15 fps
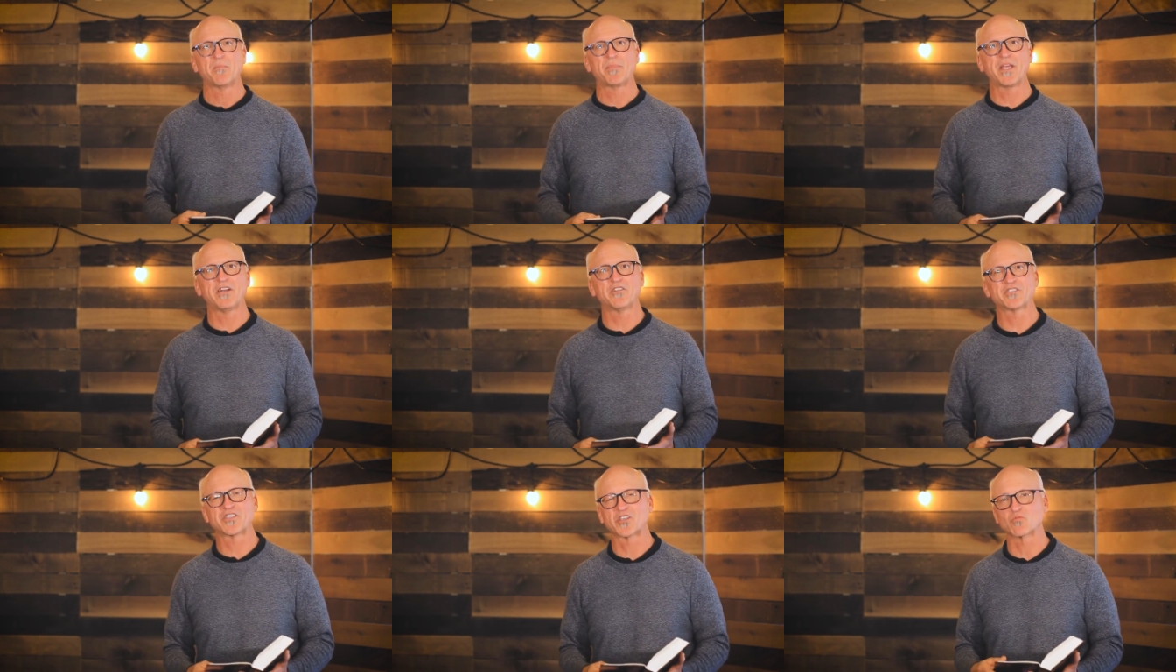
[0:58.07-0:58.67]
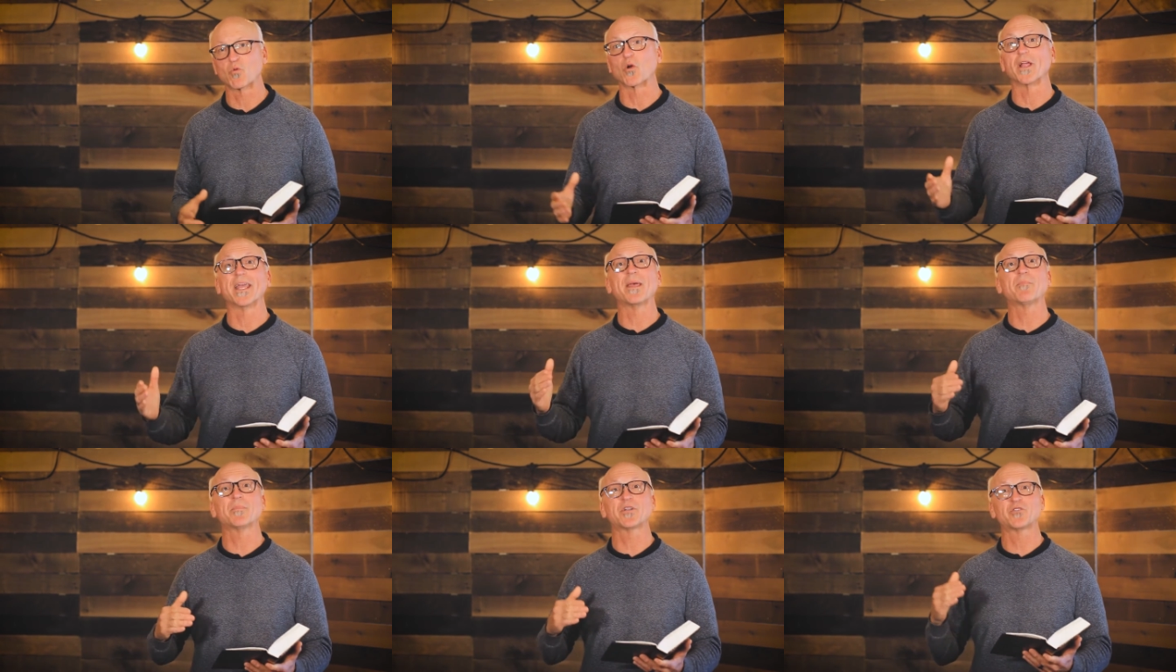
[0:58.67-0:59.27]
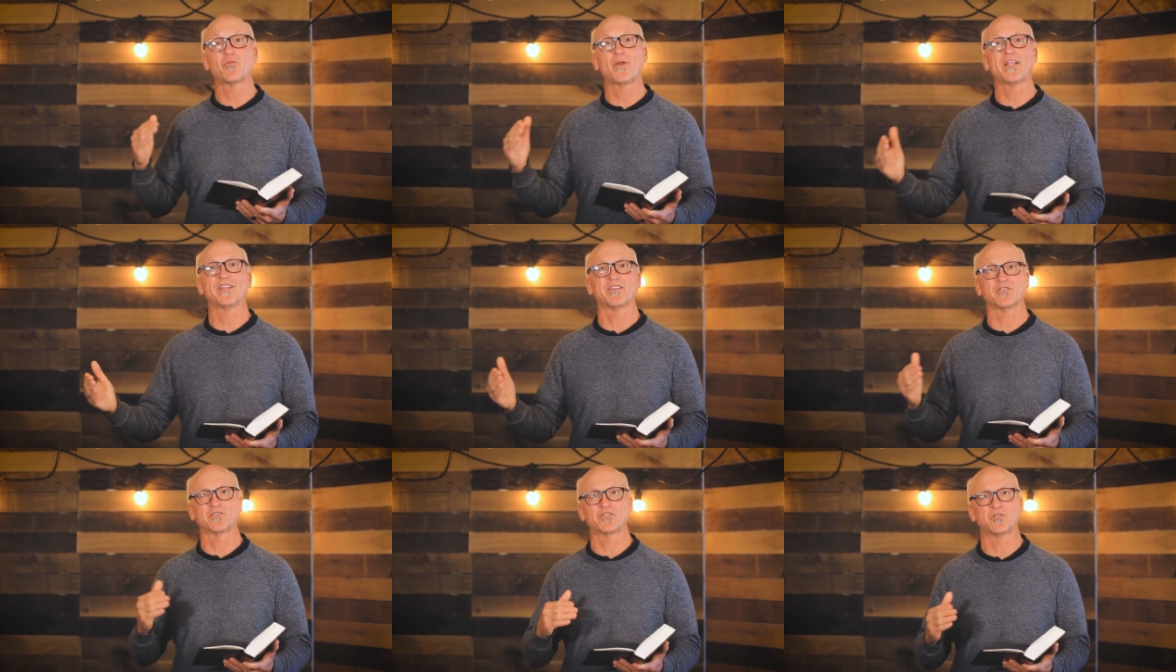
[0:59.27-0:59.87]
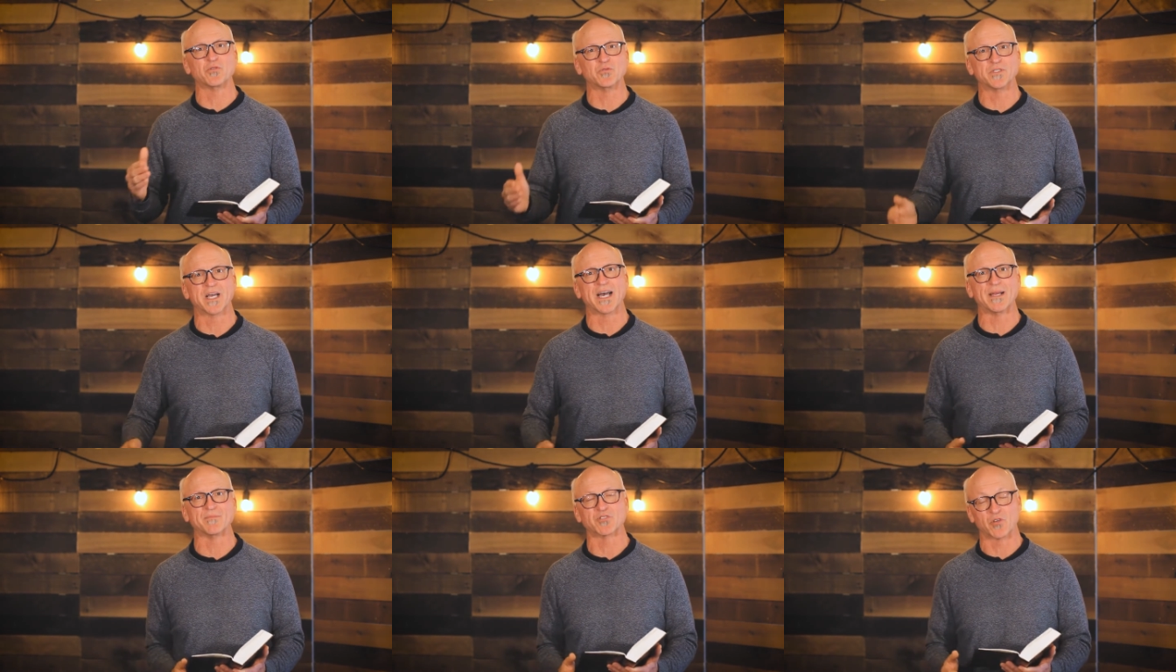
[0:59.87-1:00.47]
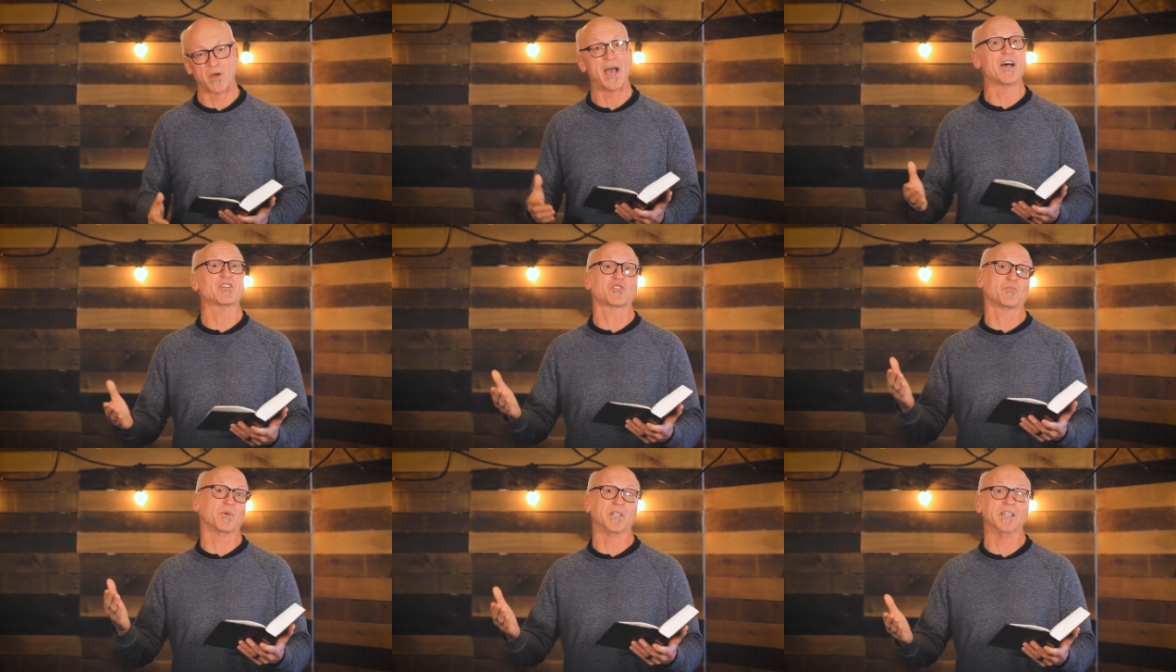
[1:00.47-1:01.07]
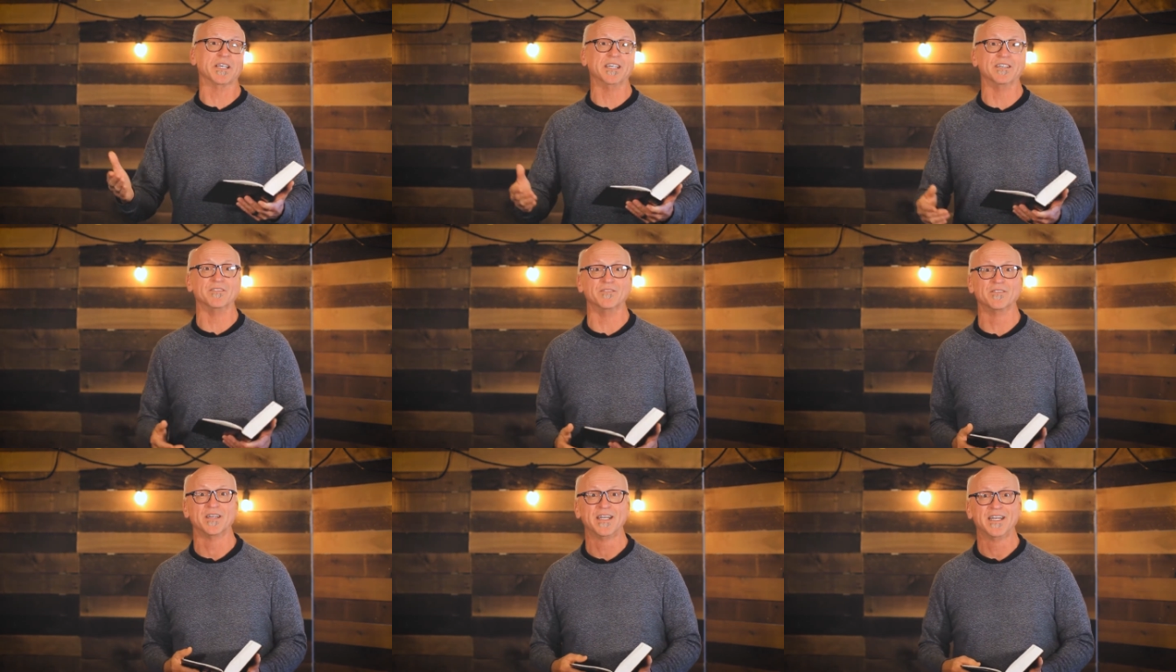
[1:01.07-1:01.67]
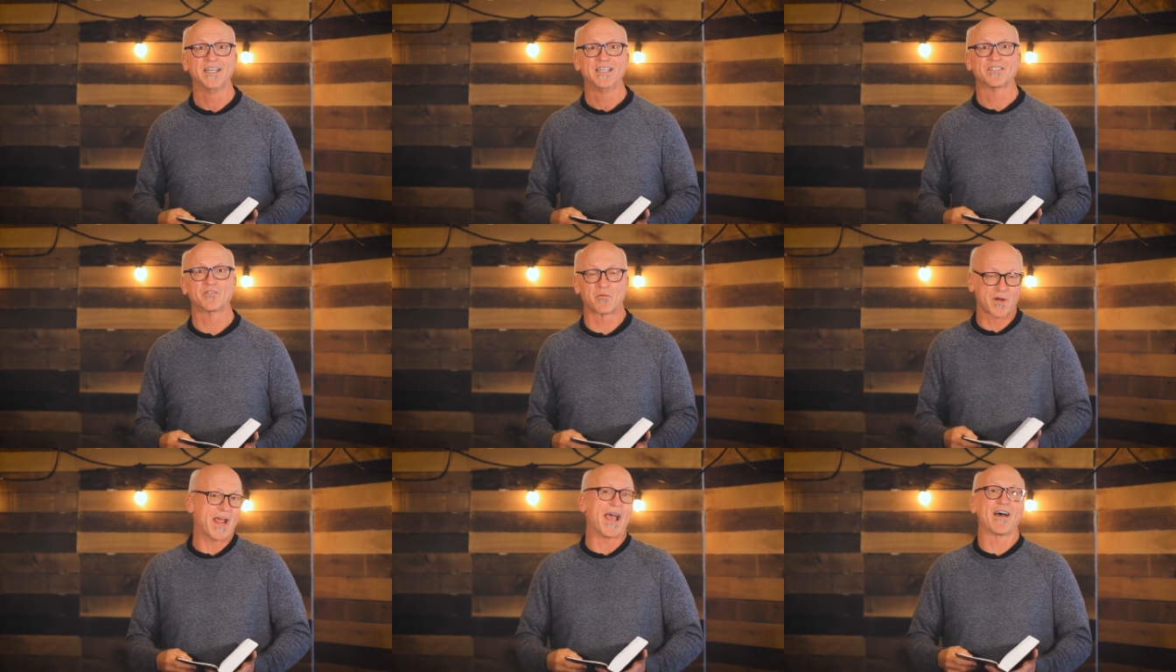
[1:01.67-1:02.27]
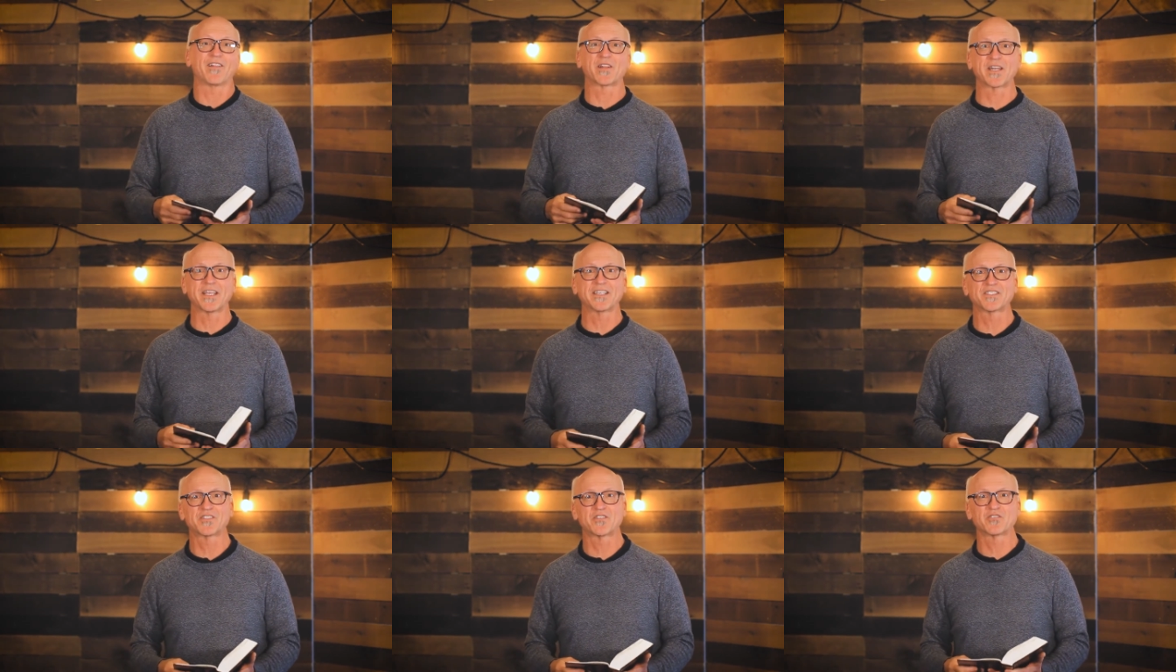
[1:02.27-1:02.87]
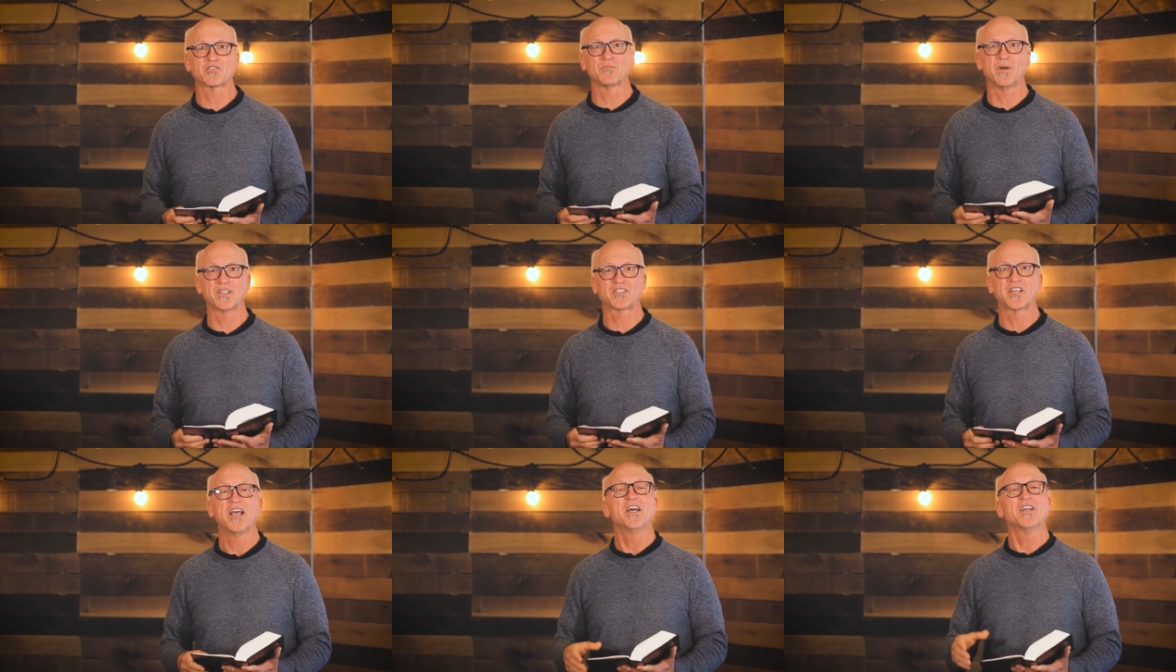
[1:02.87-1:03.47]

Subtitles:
Peter says we're in between those two times, so how should we live? The reality is there's much